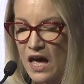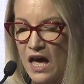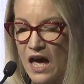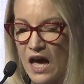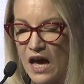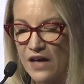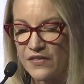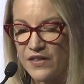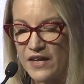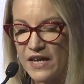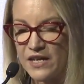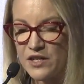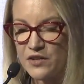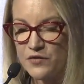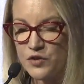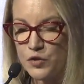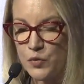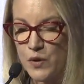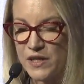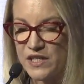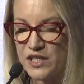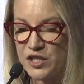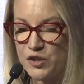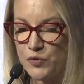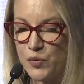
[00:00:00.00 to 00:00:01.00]
At the end of
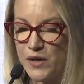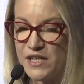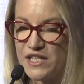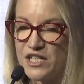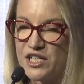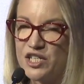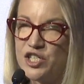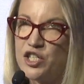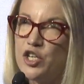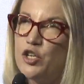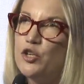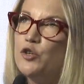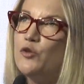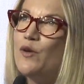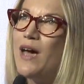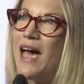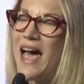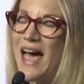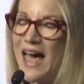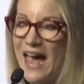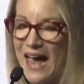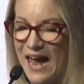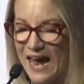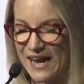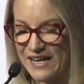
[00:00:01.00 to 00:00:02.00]
2022,
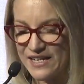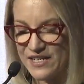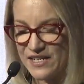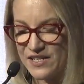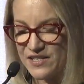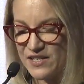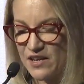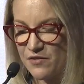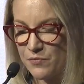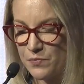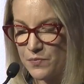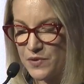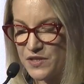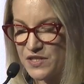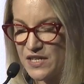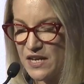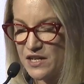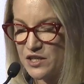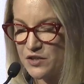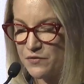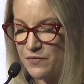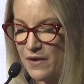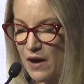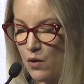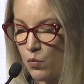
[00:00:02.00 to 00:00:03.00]

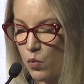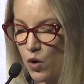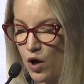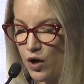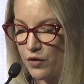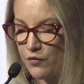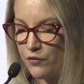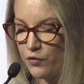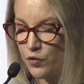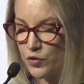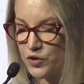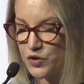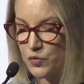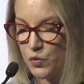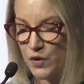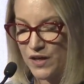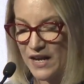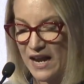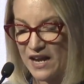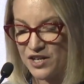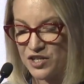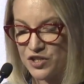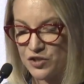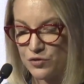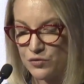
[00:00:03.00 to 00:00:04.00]
87% of our workforce were
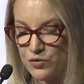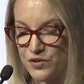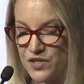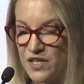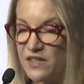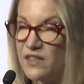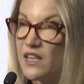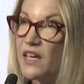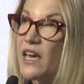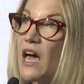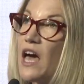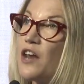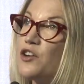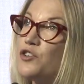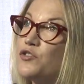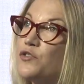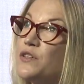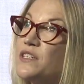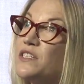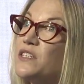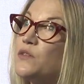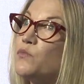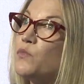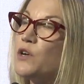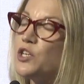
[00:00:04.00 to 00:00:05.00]
nationals in the
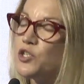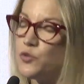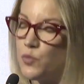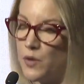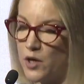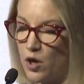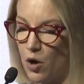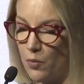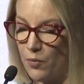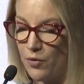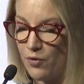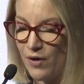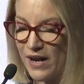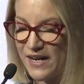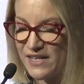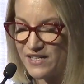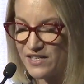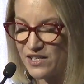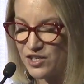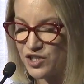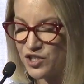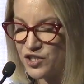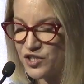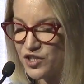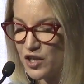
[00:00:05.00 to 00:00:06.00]
countries in which we operate,
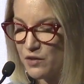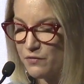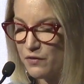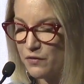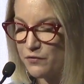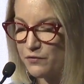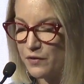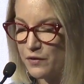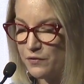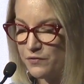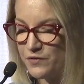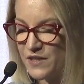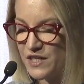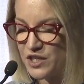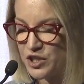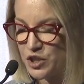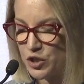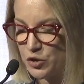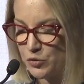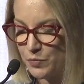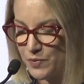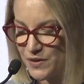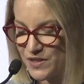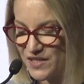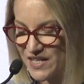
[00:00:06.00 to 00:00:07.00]
and just over
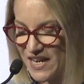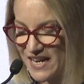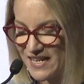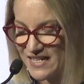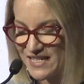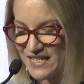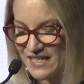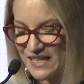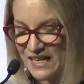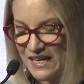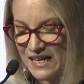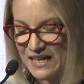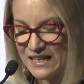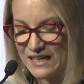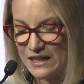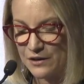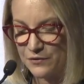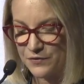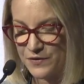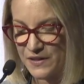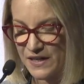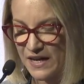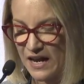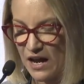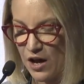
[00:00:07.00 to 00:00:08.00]
52%
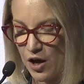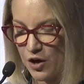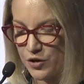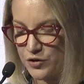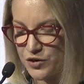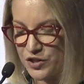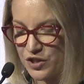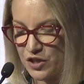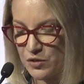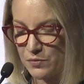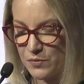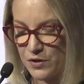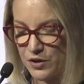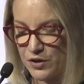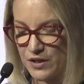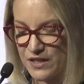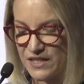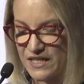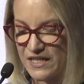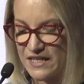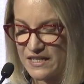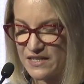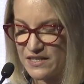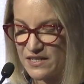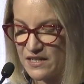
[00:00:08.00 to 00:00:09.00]
lived in our host
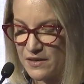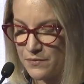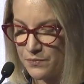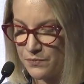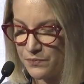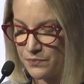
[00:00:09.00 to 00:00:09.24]
communities.